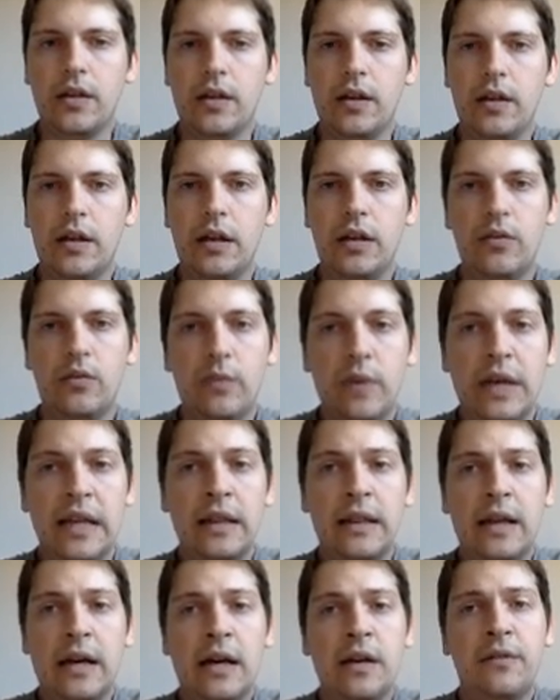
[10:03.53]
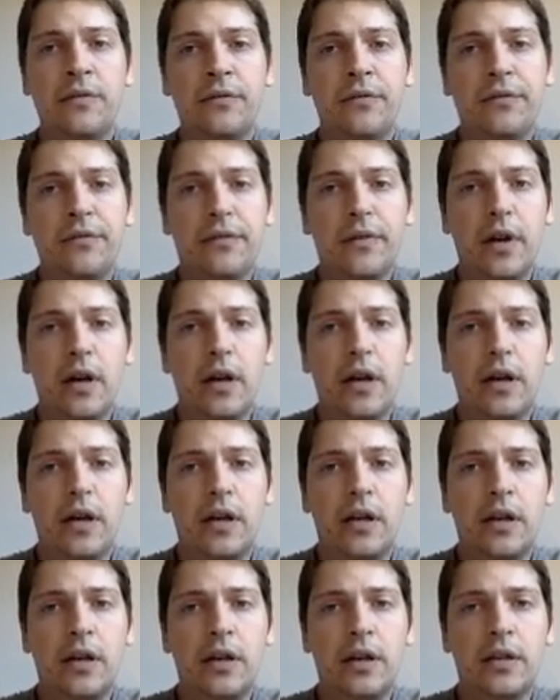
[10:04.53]
In real life,
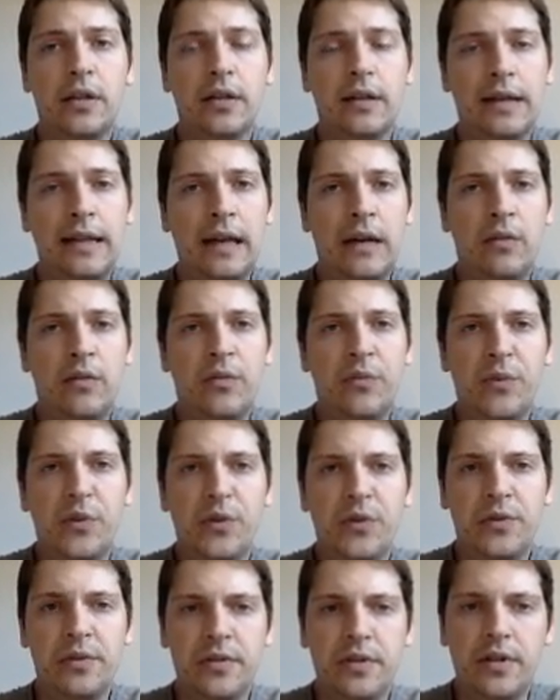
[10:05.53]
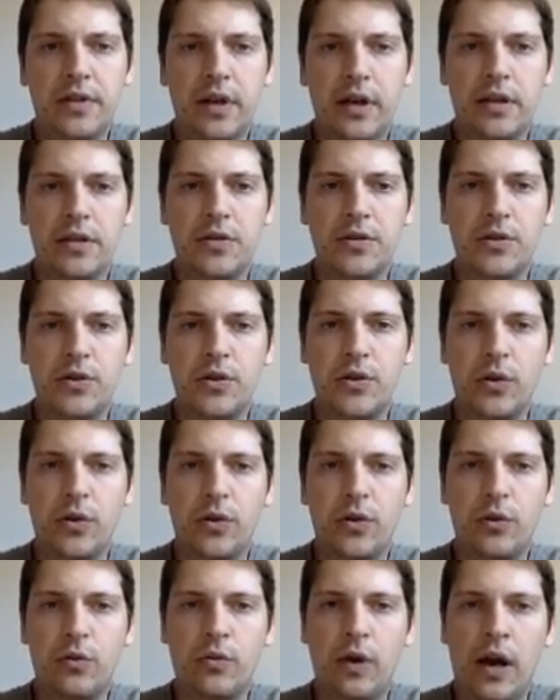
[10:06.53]
the cloud of mutants, as you saw on
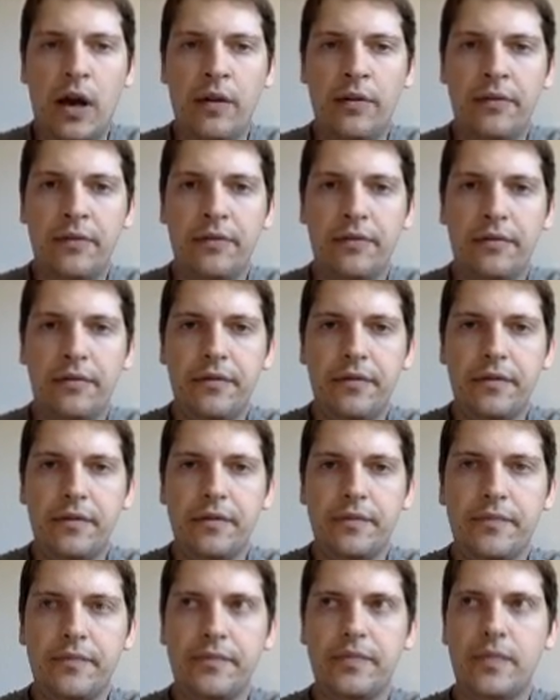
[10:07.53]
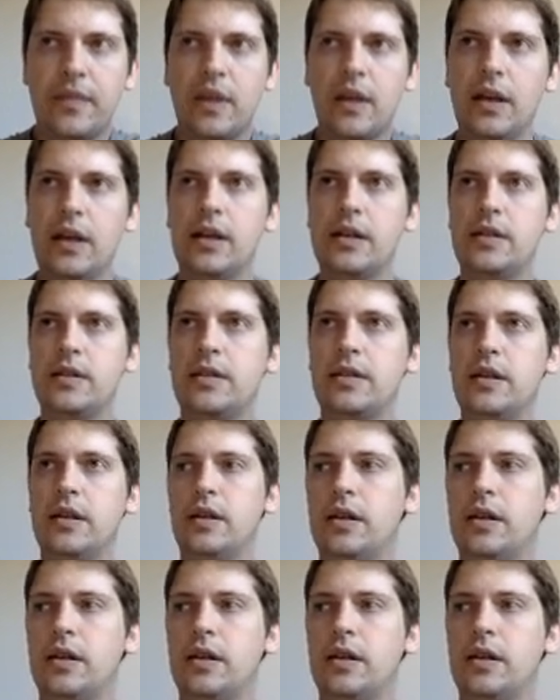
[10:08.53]
the graph, is